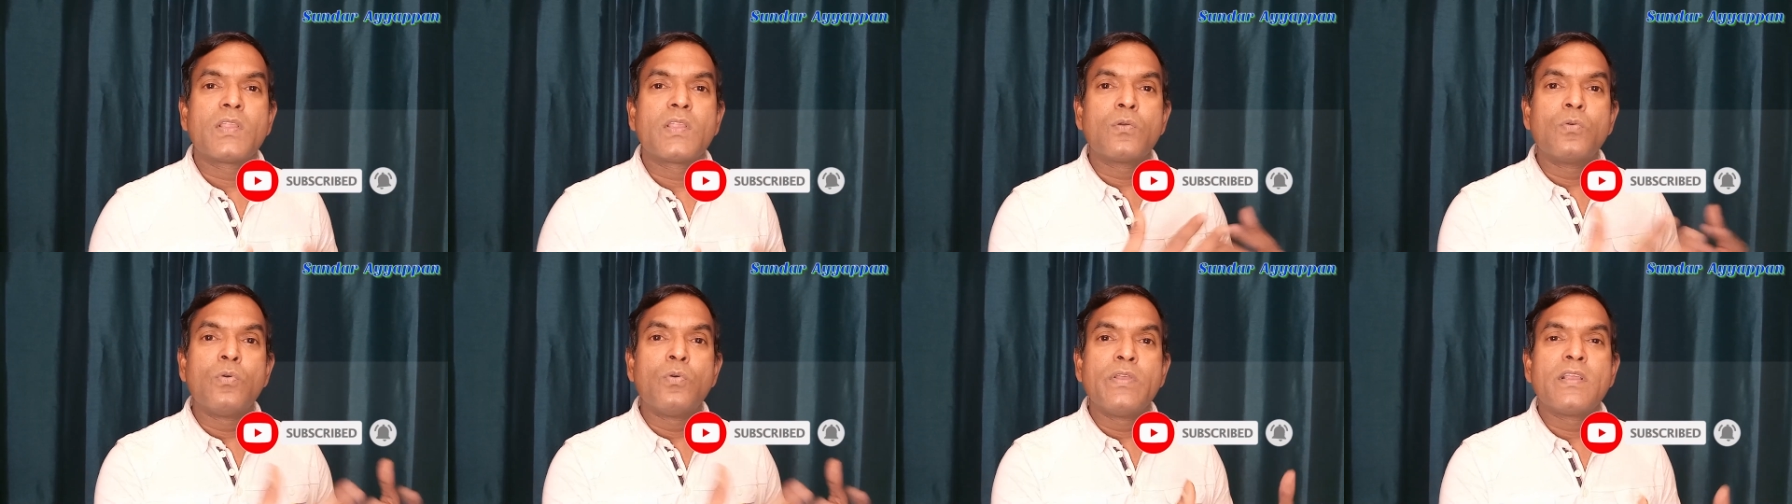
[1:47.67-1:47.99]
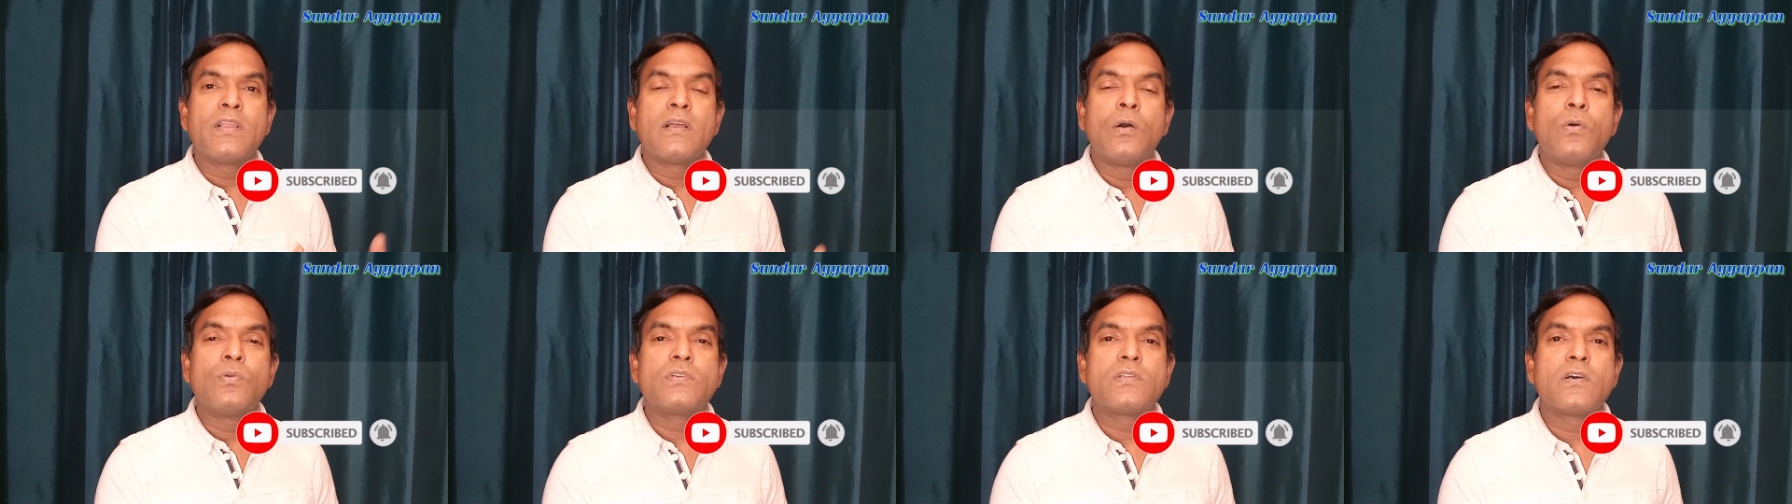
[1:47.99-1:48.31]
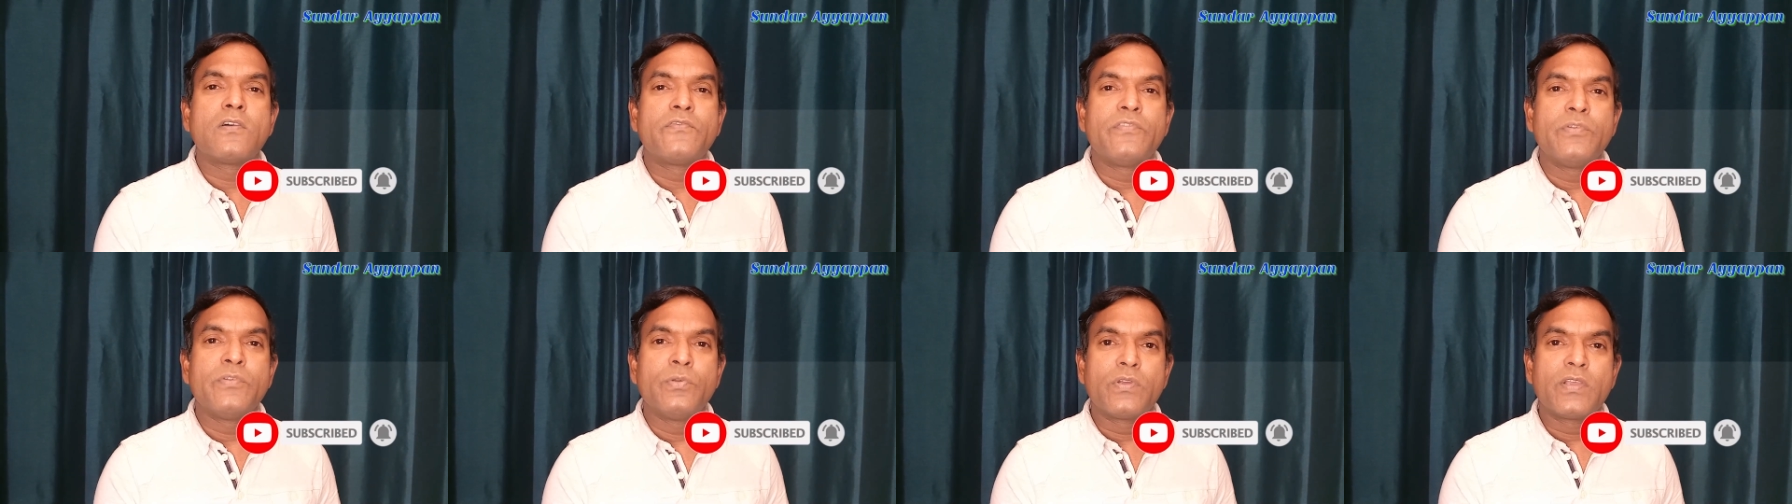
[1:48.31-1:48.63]
going out
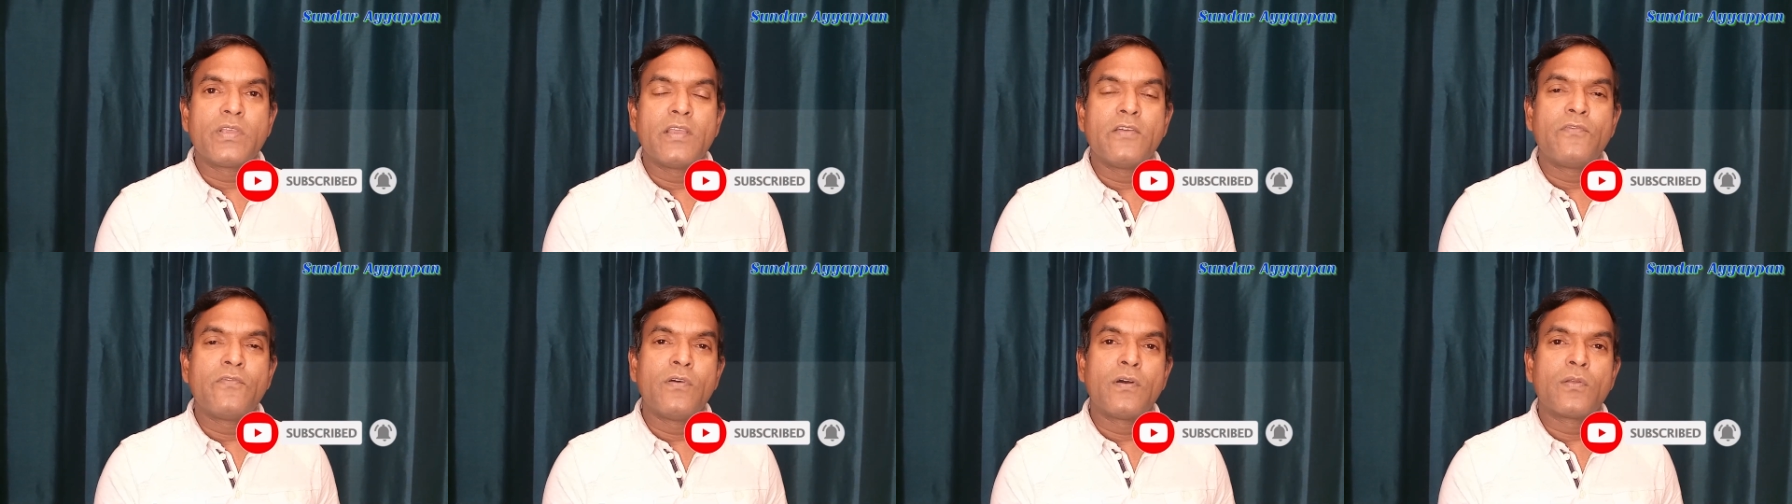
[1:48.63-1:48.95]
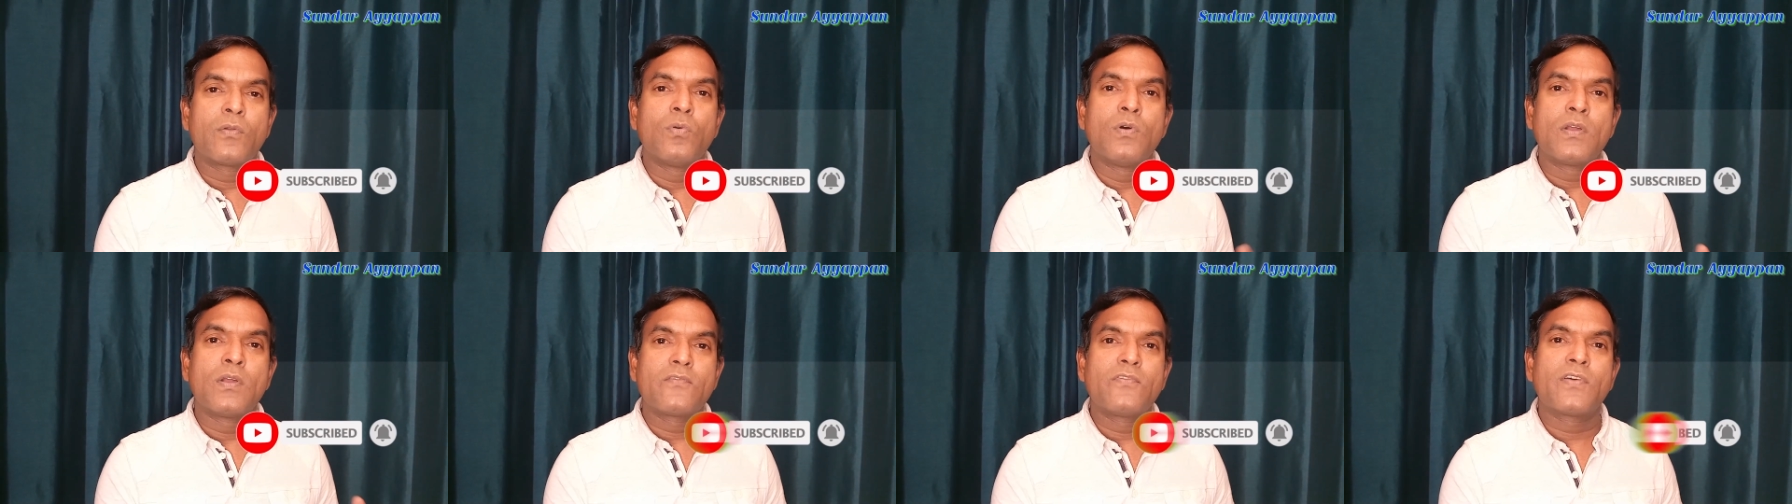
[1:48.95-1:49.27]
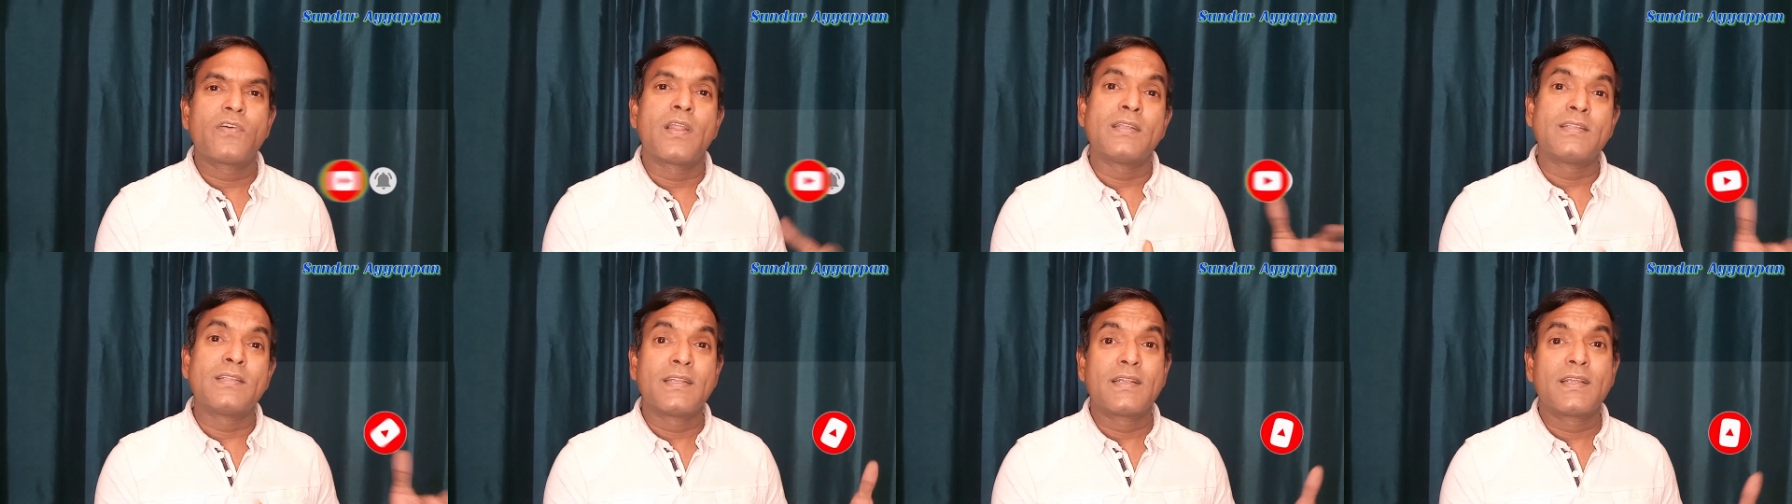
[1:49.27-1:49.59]
of UK for work
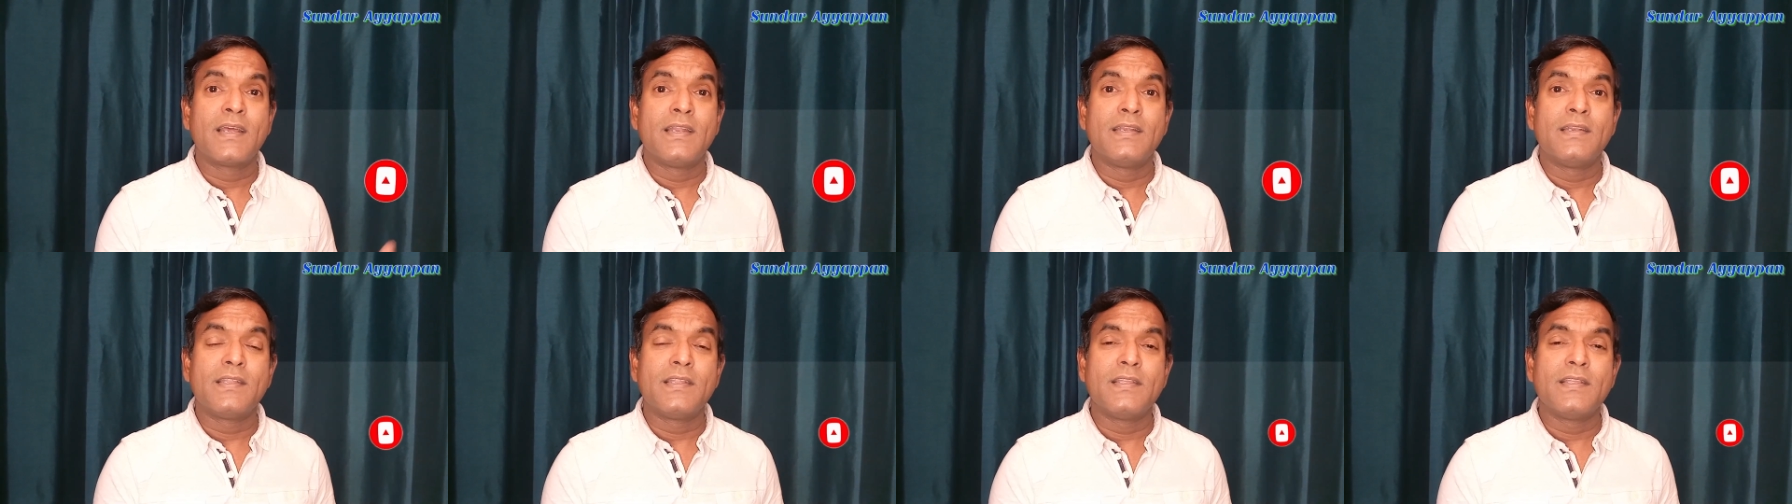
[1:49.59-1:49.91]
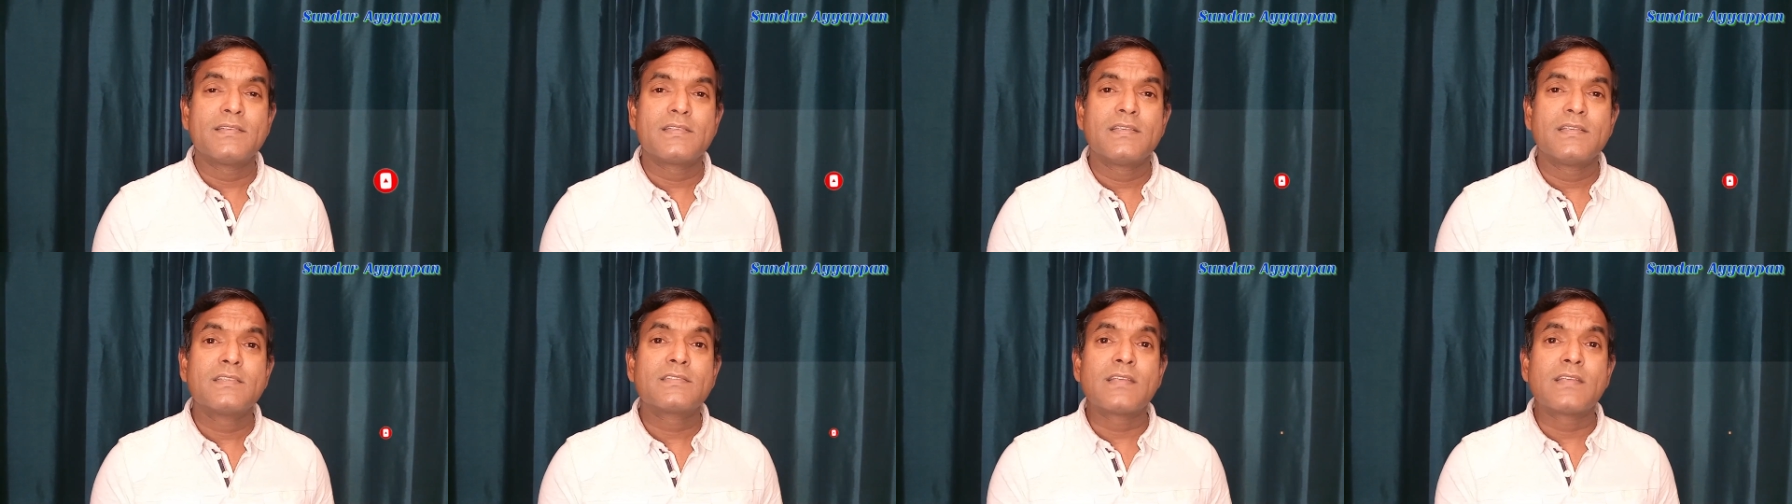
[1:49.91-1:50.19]
for other countries,